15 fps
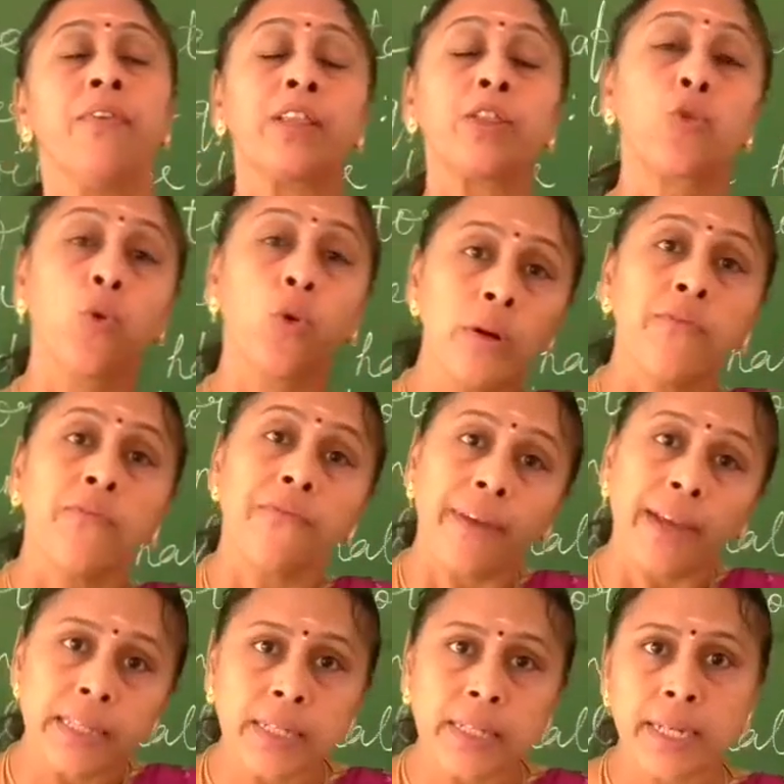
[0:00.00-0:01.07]
with good
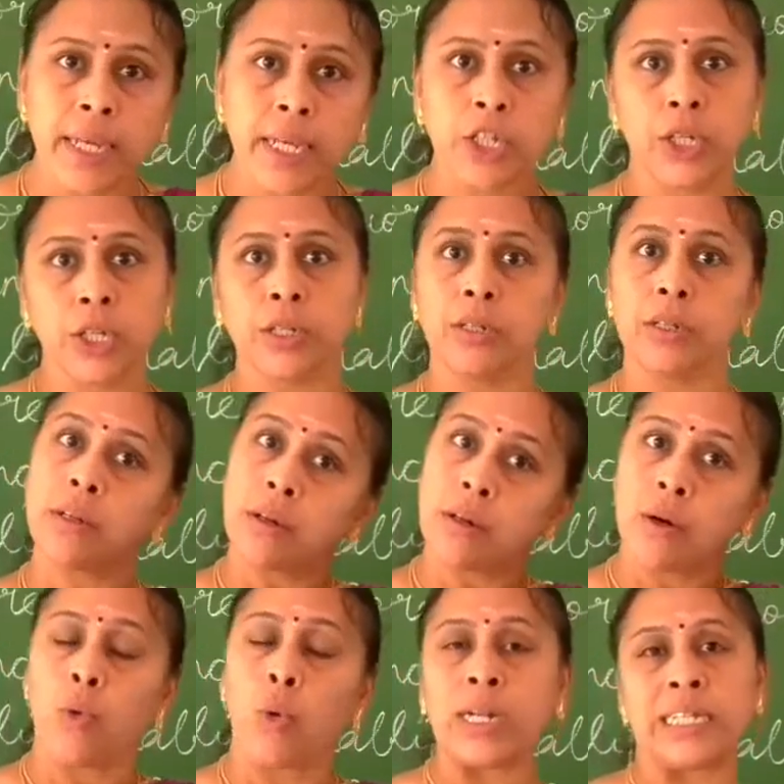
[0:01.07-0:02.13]
vegetation
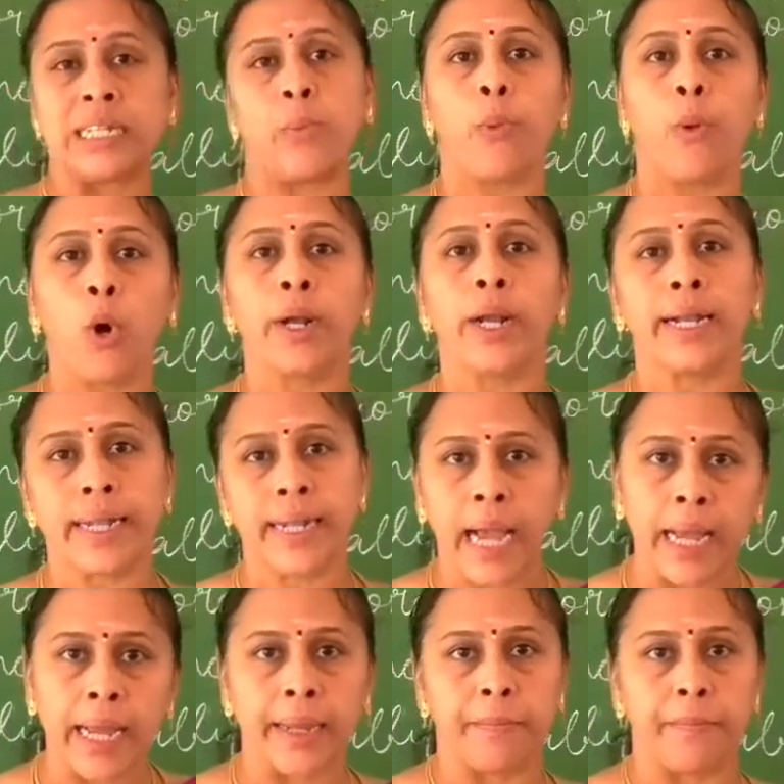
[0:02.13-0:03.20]
once upon a
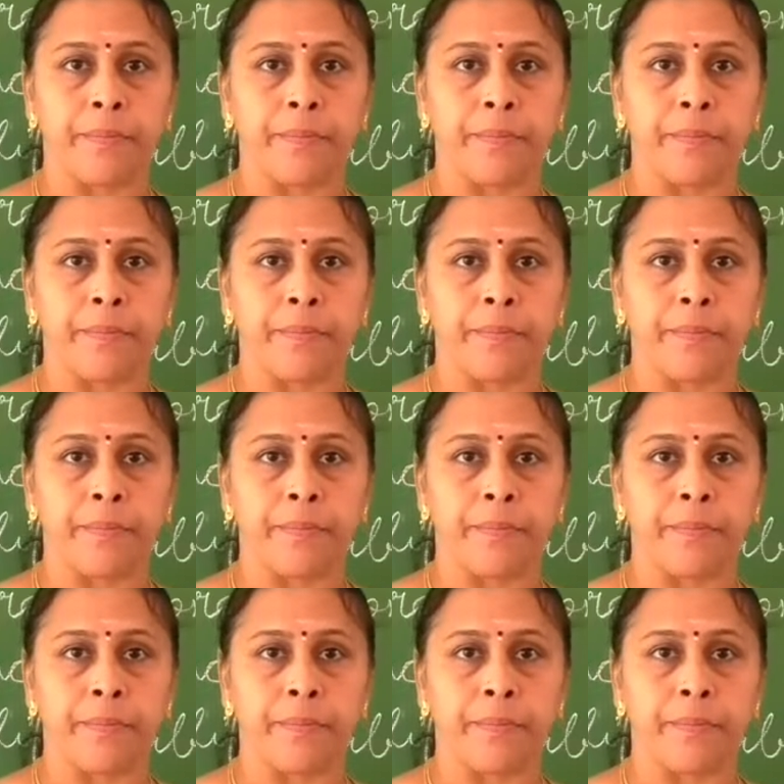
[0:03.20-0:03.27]
time.